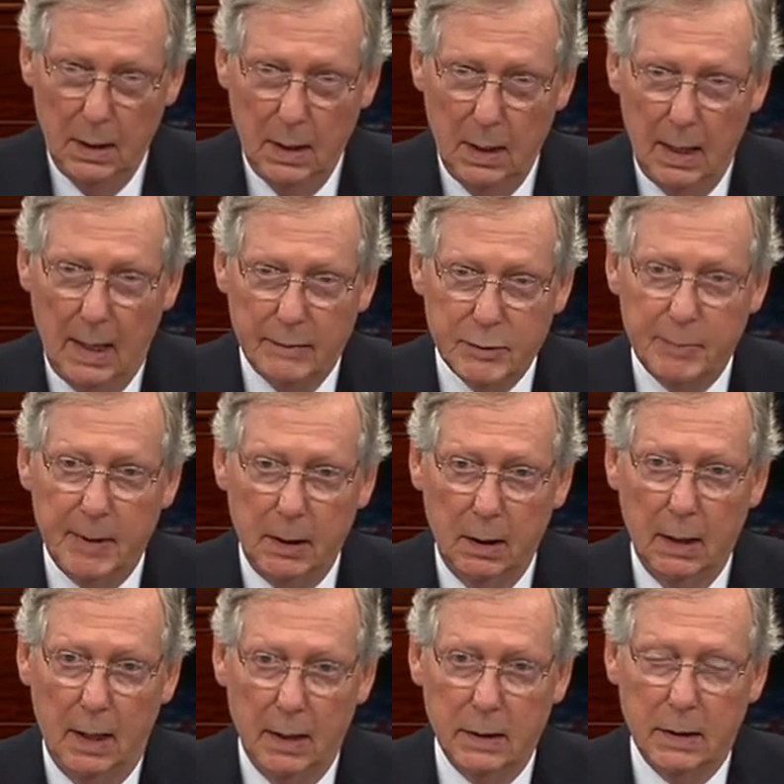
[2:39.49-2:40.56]
I've spent a
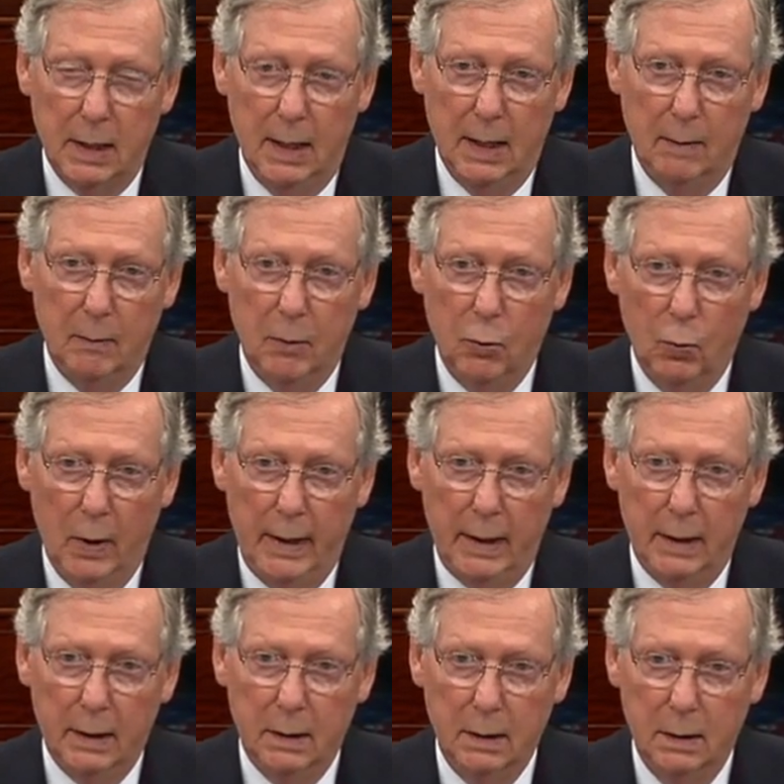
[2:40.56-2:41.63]
lot of time
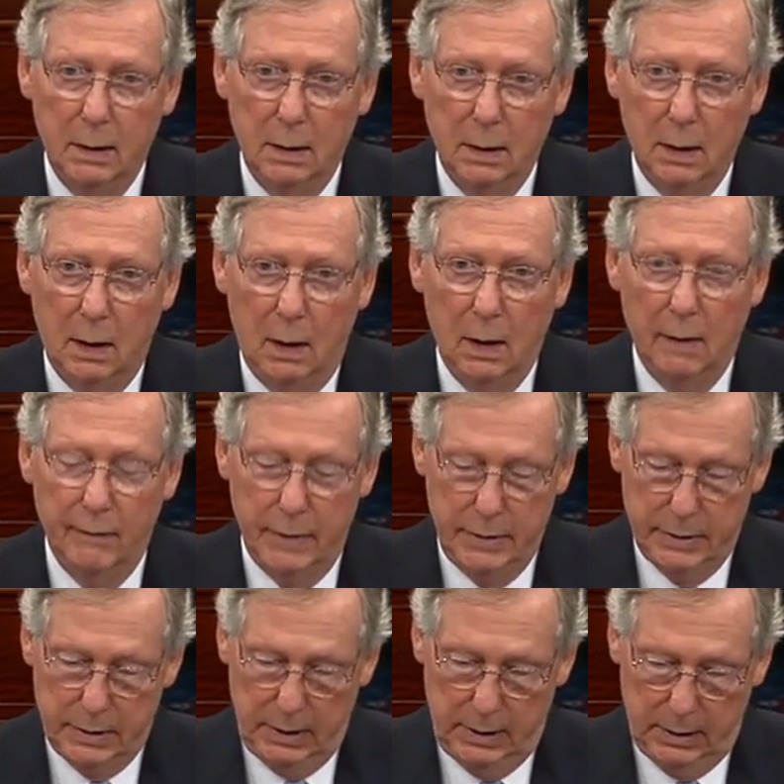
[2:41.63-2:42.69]
weighing all of these
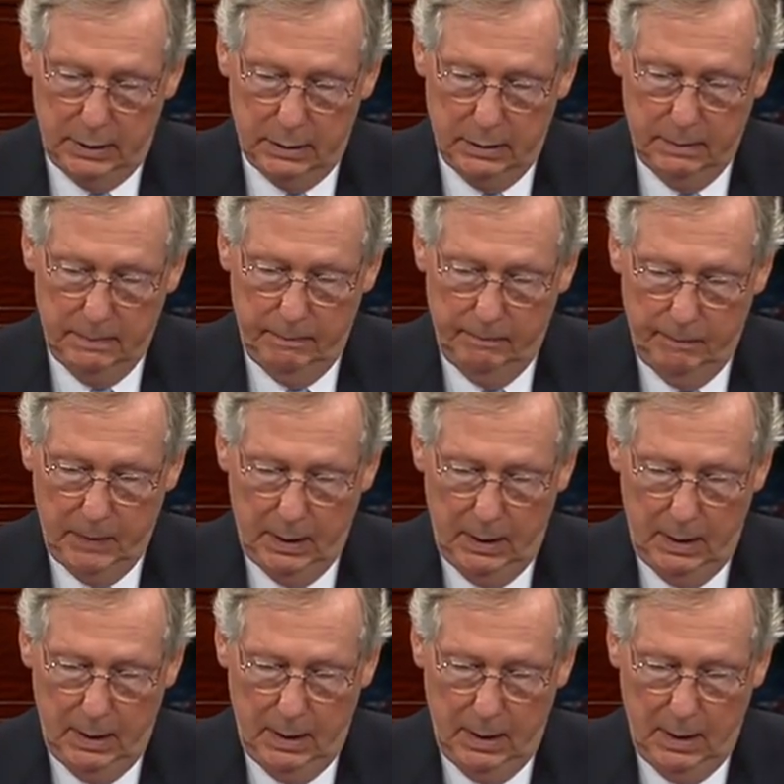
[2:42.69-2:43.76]
things.
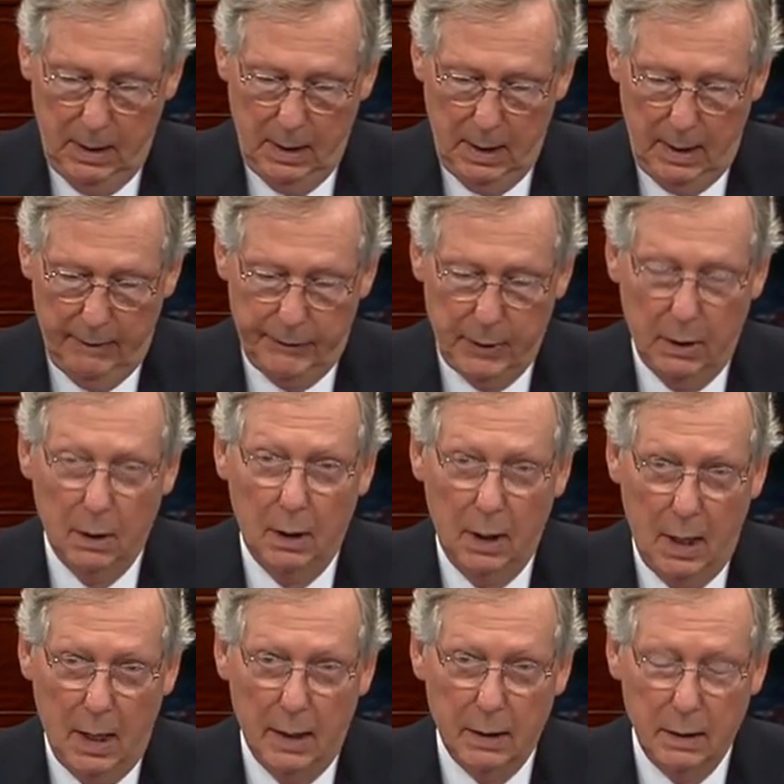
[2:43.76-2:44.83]
I've thought a
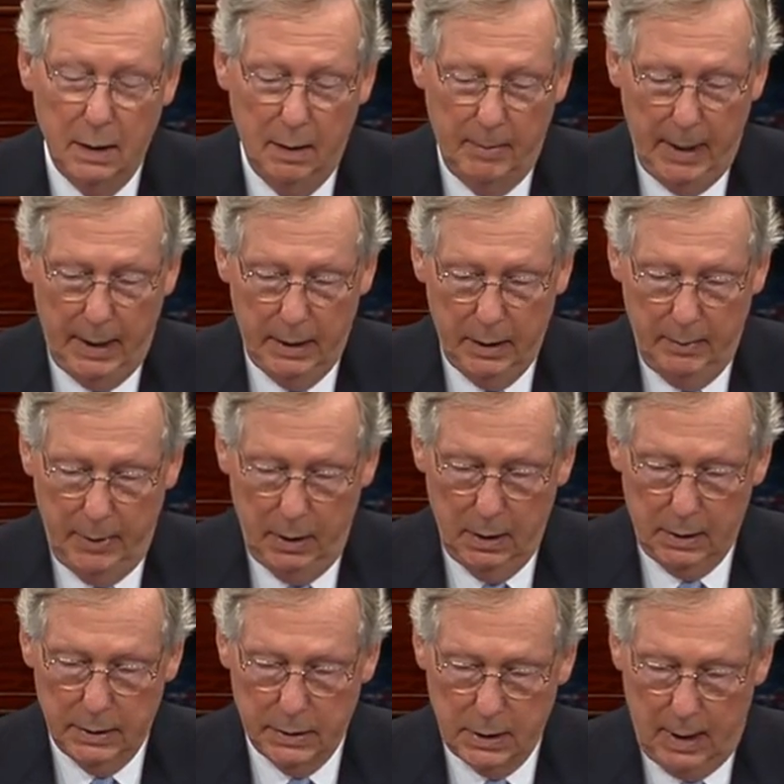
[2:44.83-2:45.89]
lot about
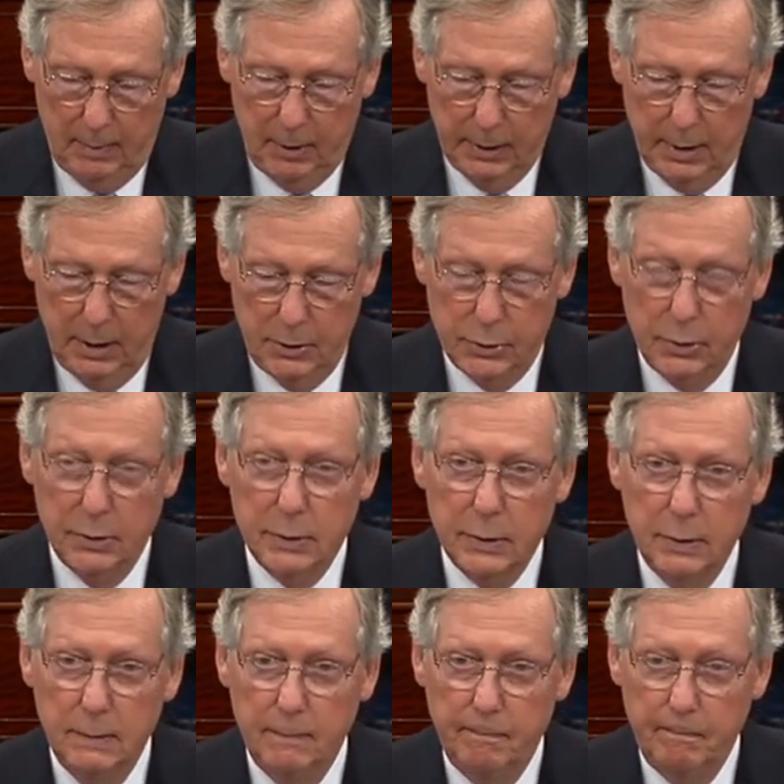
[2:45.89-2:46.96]
America's obligations
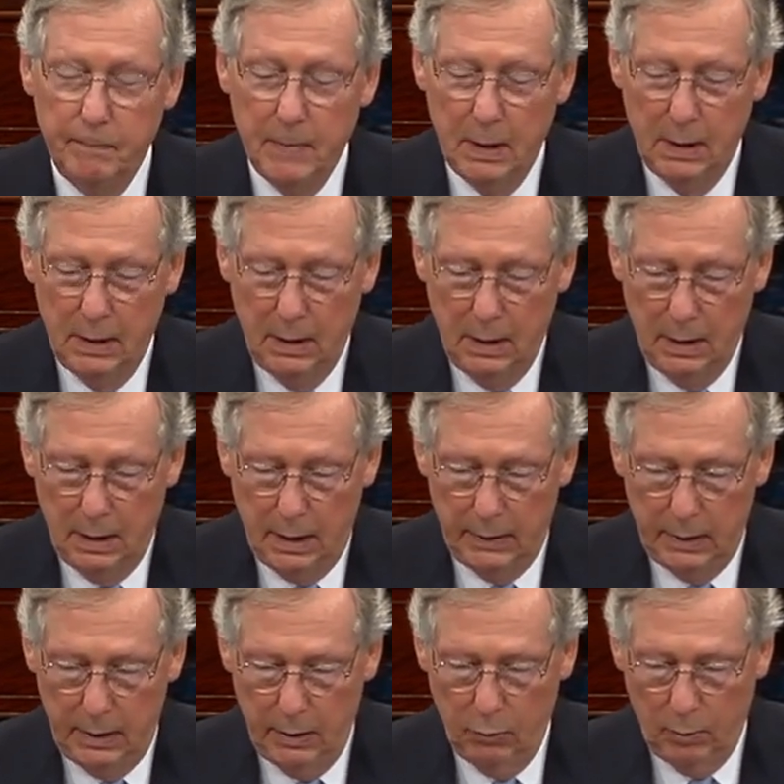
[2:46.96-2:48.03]
and
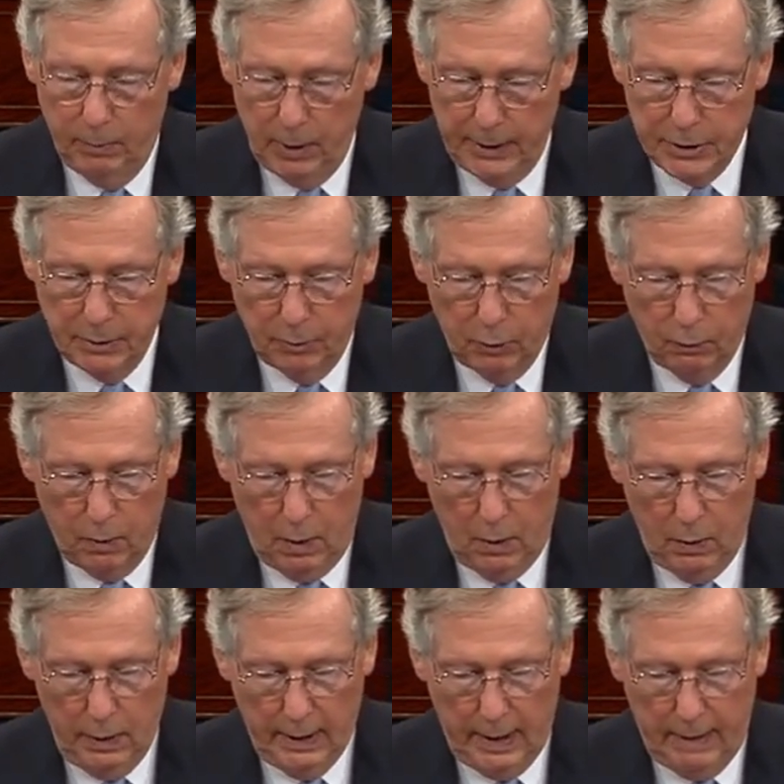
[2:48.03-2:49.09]
the irreplaceable
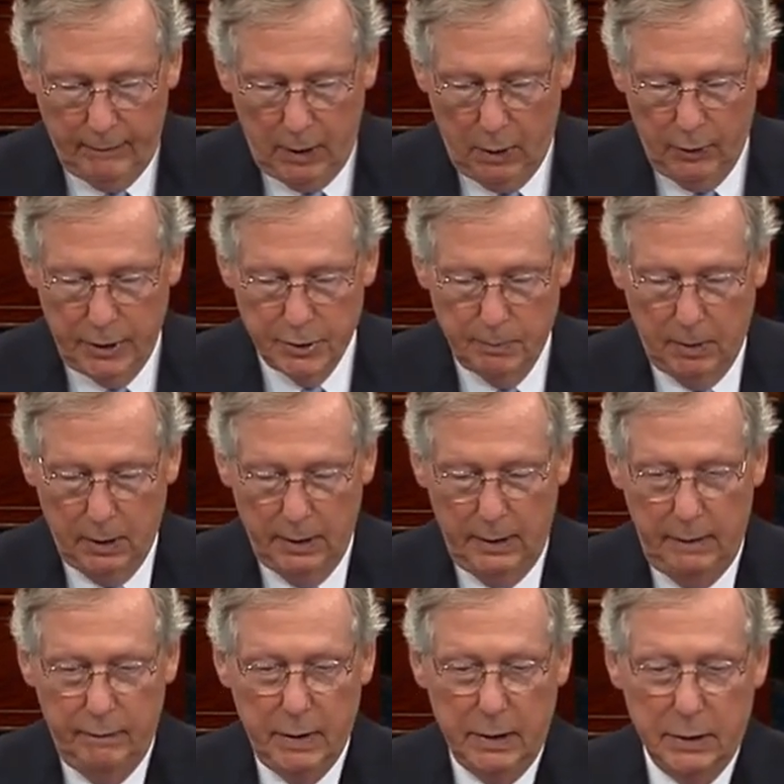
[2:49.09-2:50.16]
role that I've always
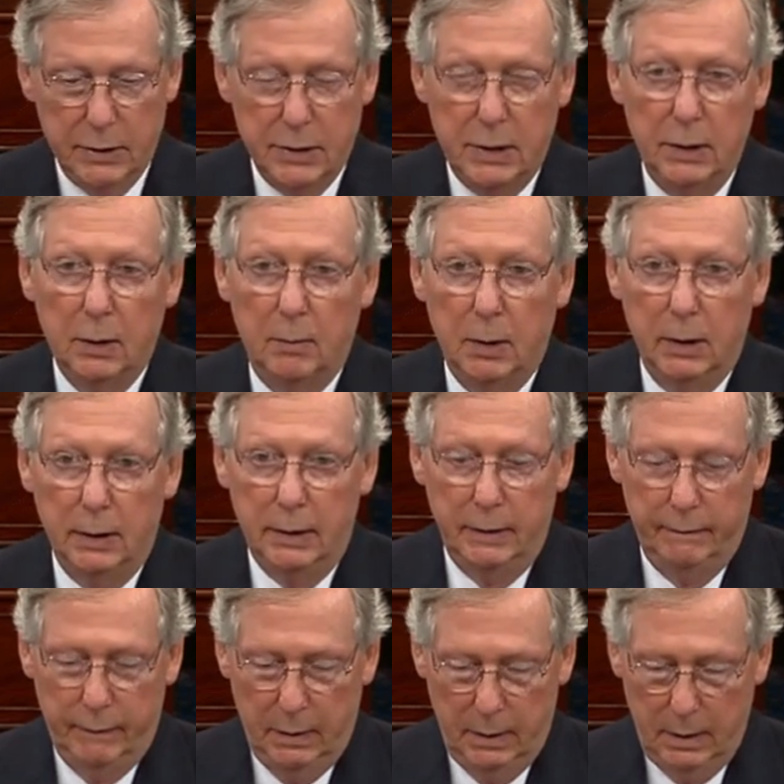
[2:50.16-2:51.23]
believed and still
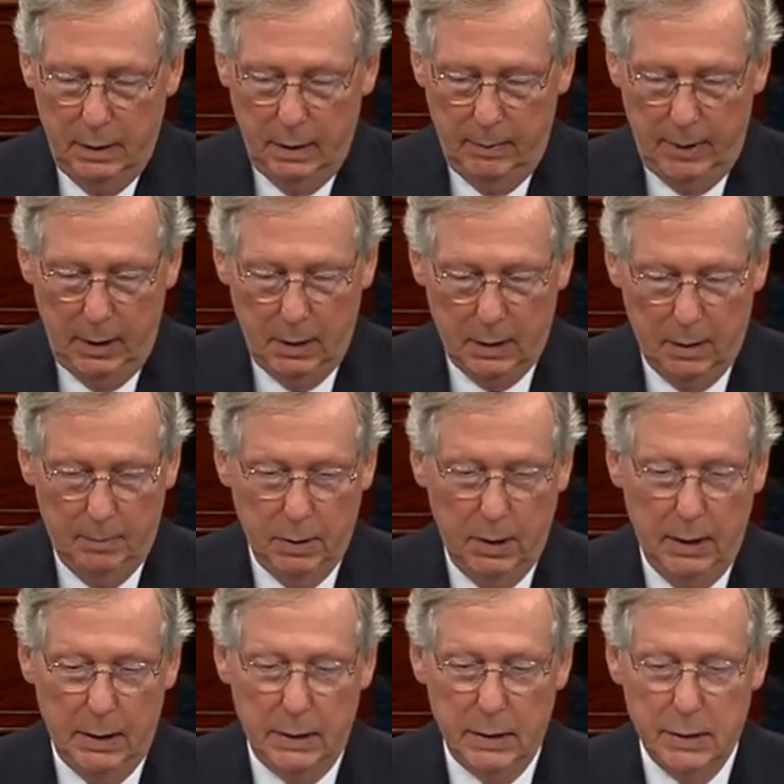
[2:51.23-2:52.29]
believe America
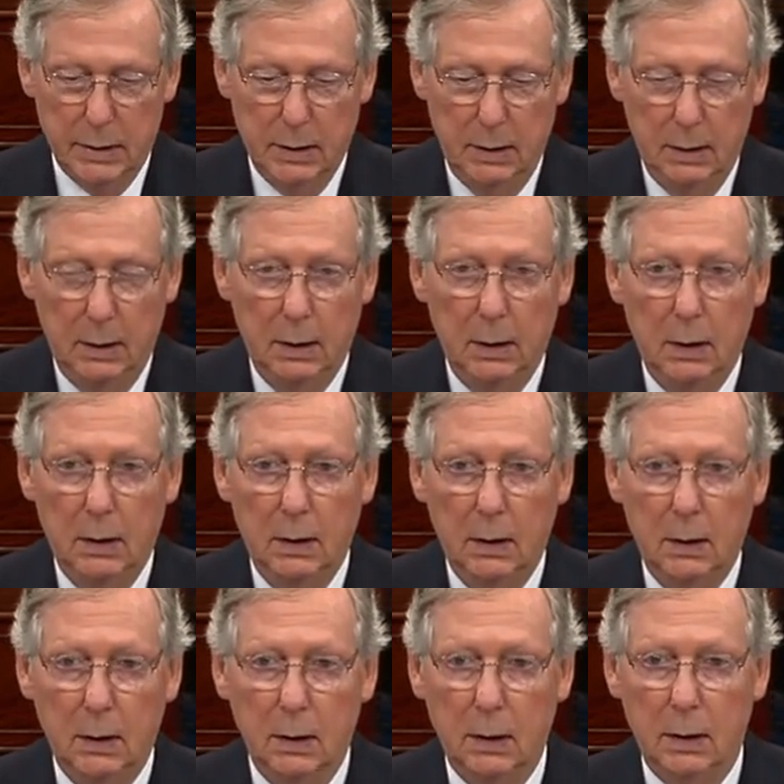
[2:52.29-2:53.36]
plays
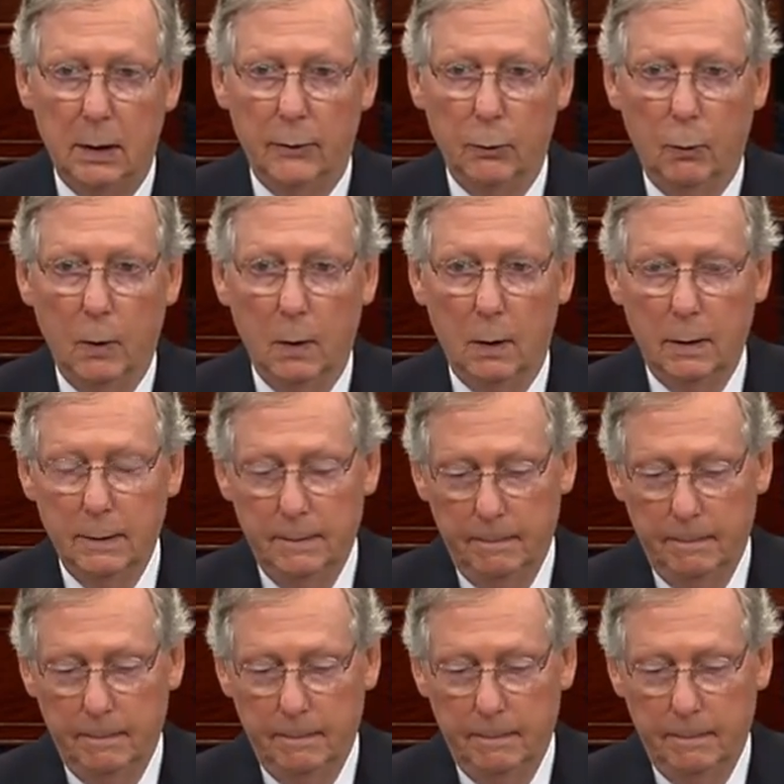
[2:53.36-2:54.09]
in the world.